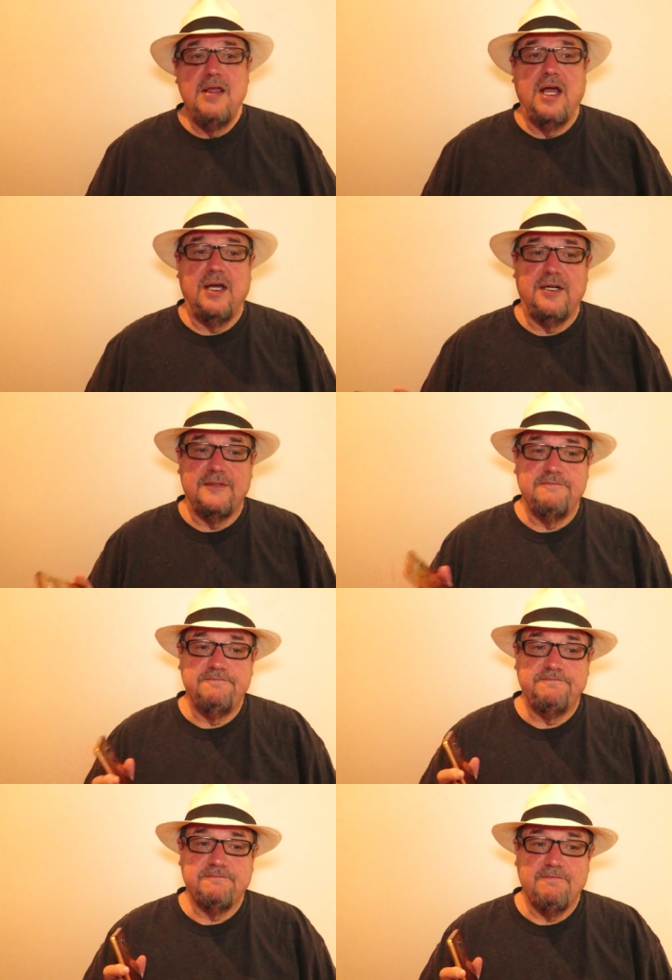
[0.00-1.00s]

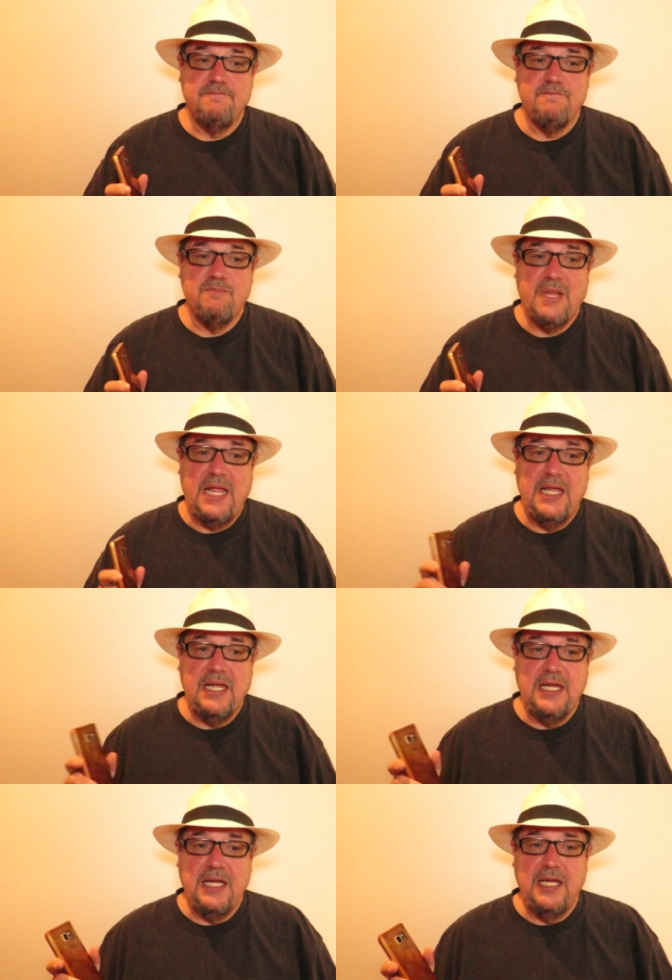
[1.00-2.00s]

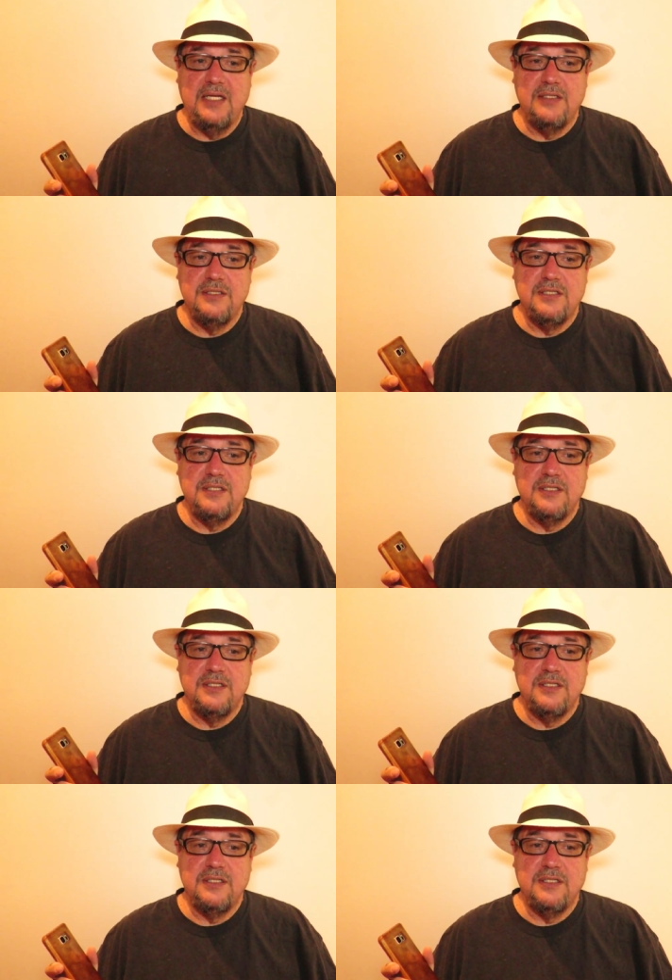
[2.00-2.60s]
And